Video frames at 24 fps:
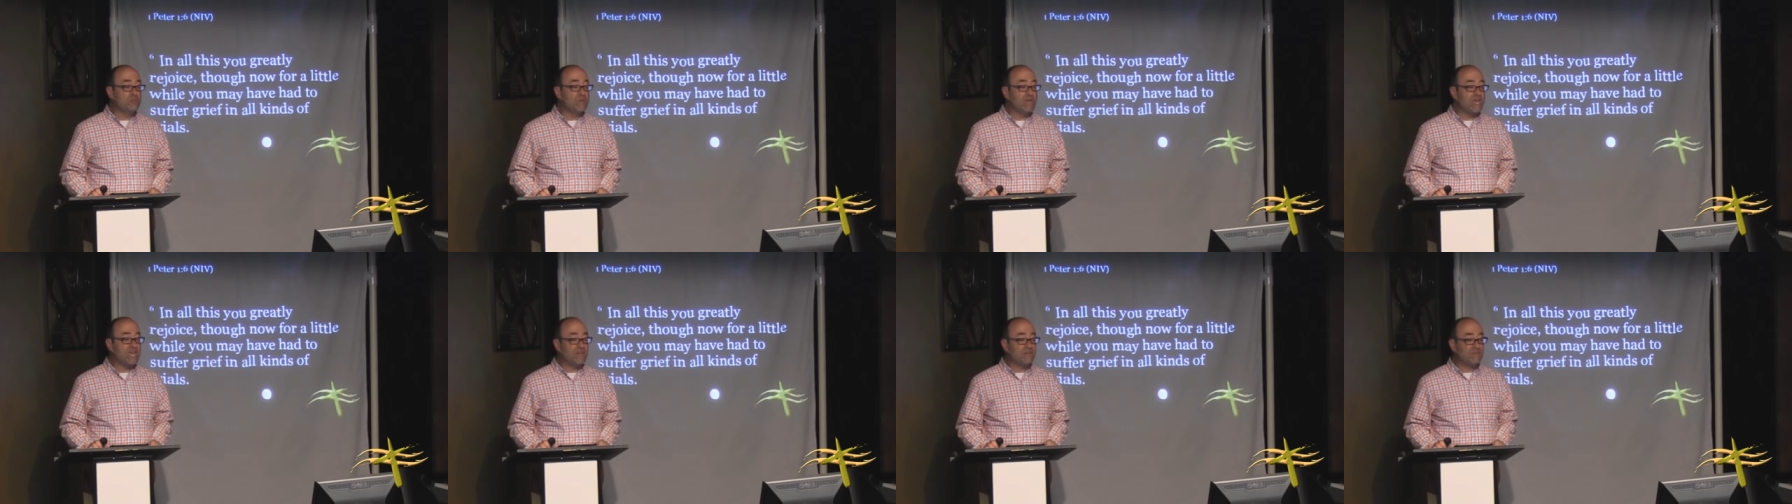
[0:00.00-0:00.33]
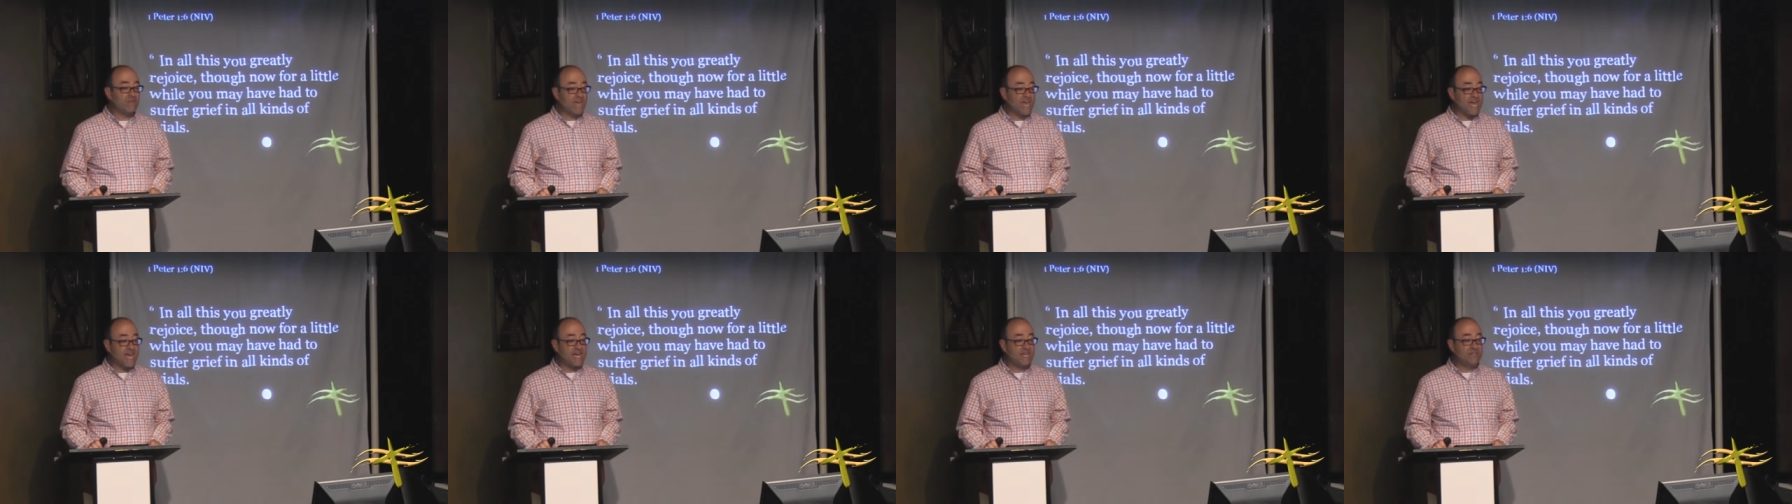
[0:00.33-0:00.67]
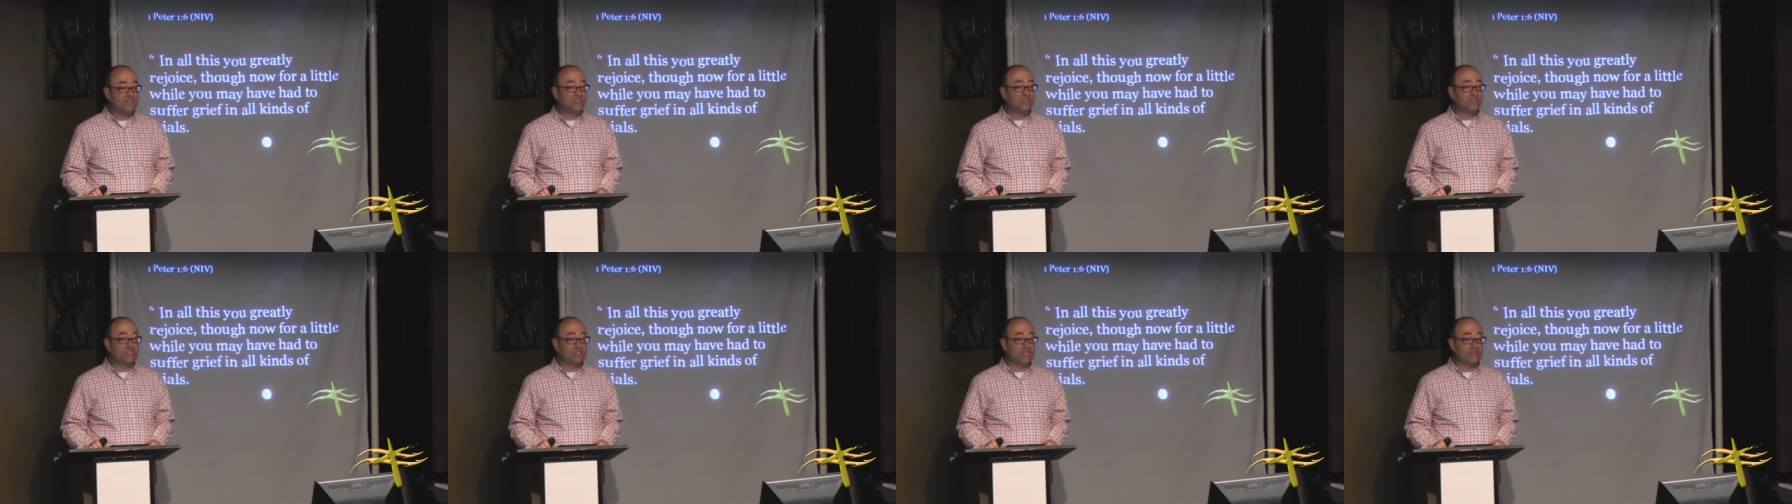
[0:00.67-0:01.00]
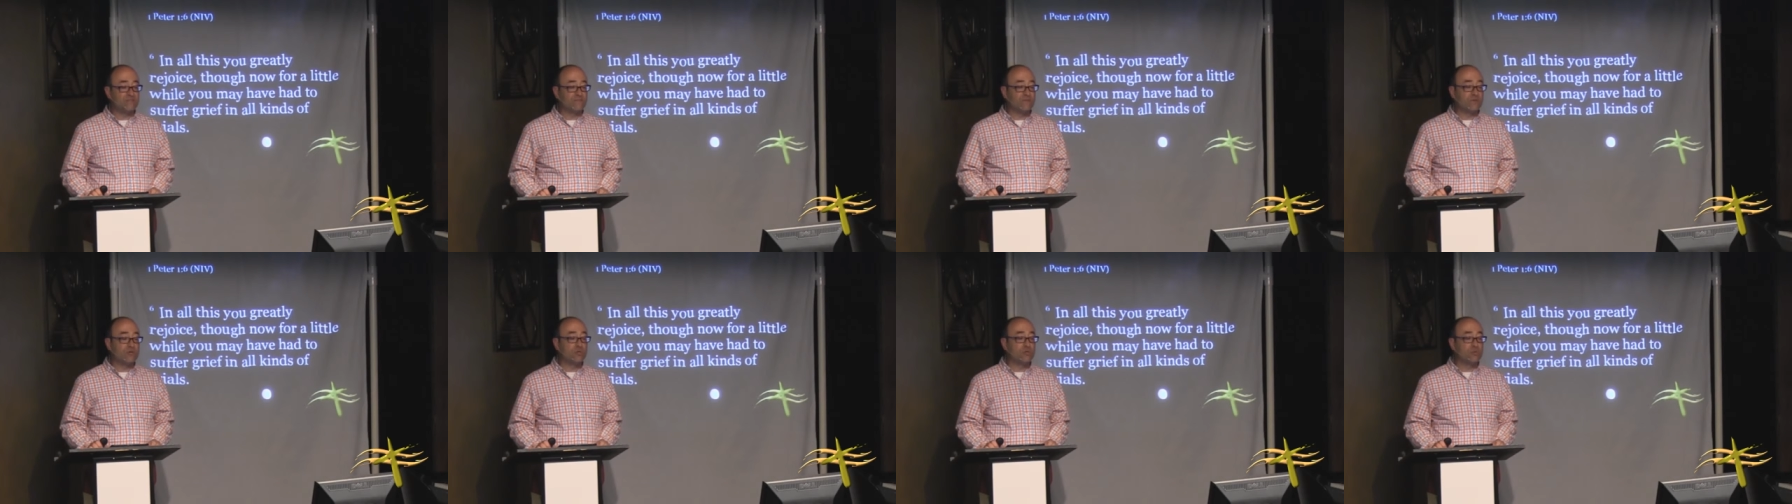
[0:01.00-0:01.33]
you may have had to
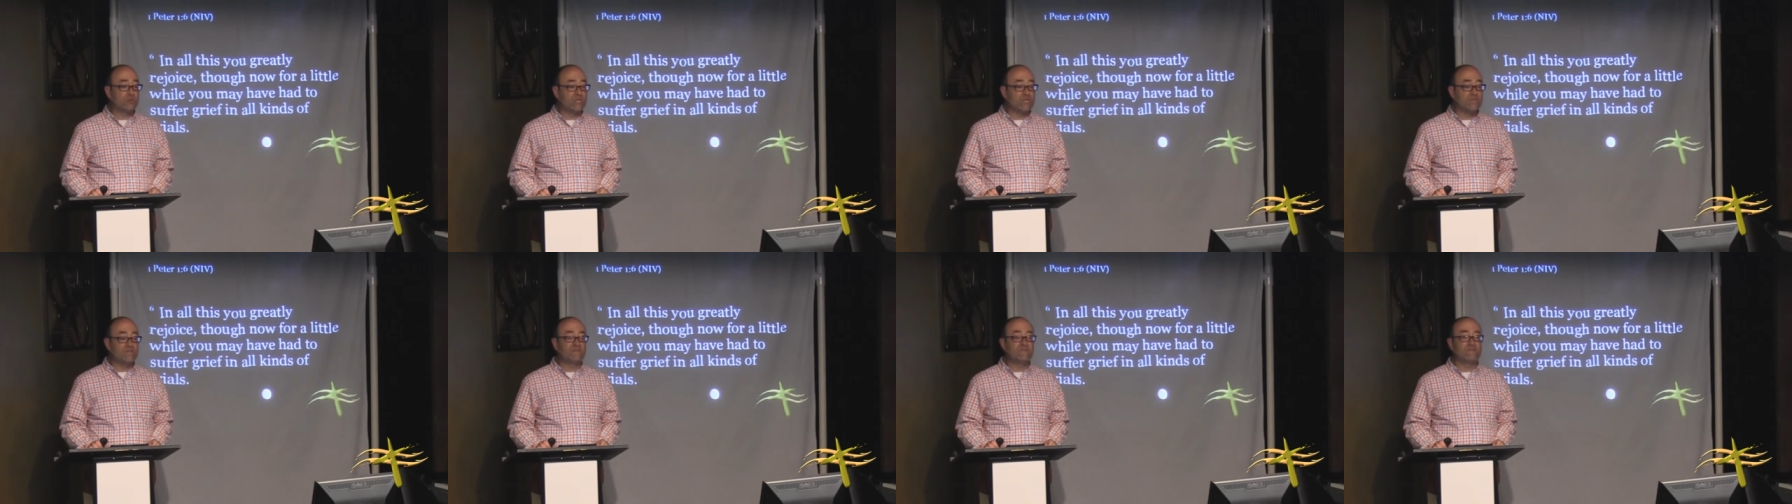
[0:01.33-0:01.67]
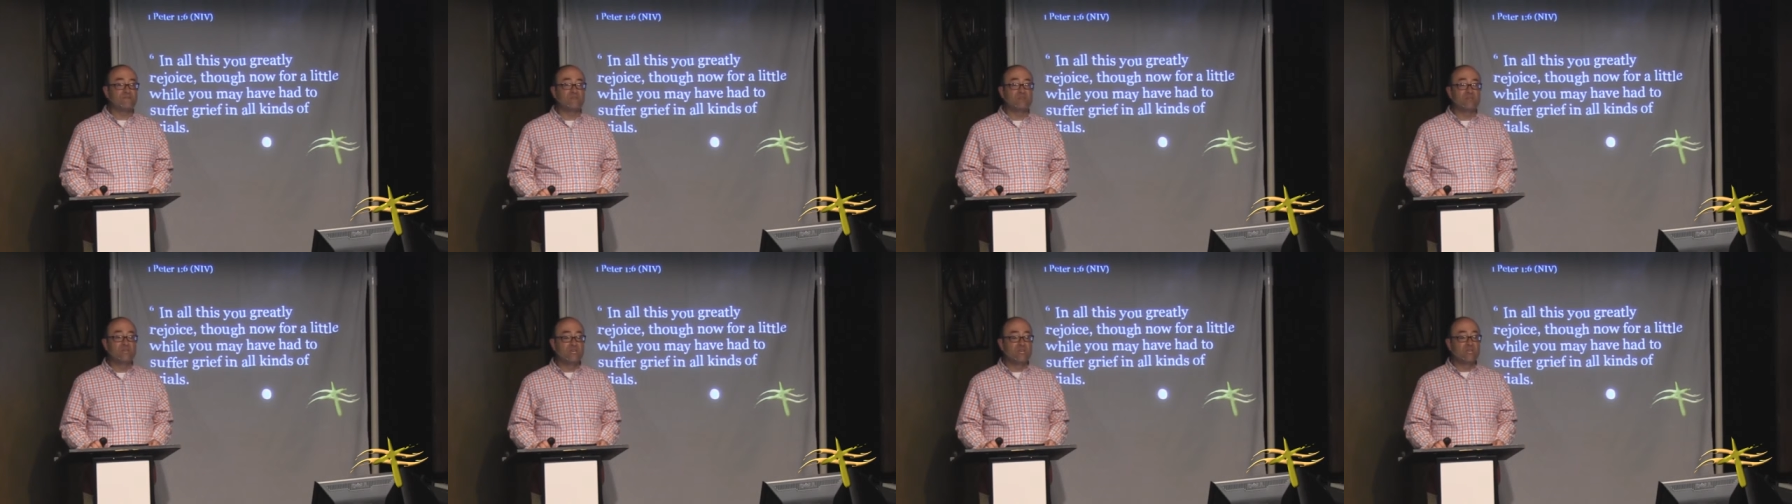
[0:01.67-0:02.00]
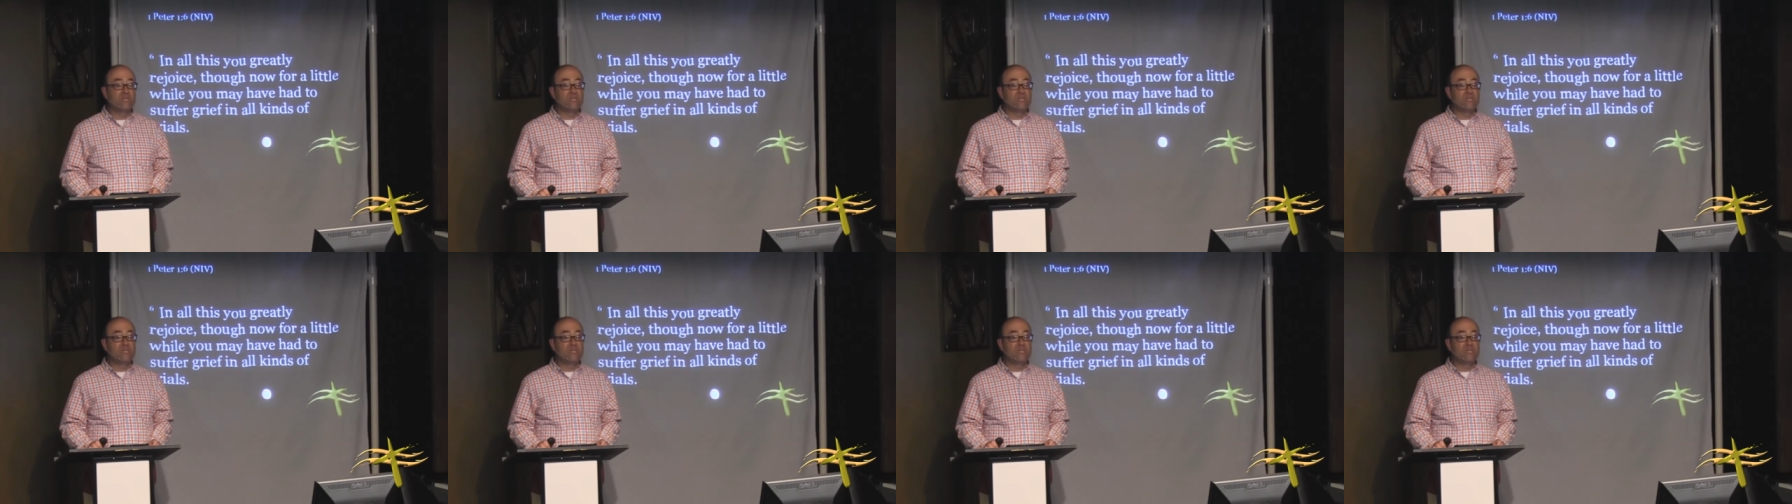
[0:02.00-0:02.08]
suffer grief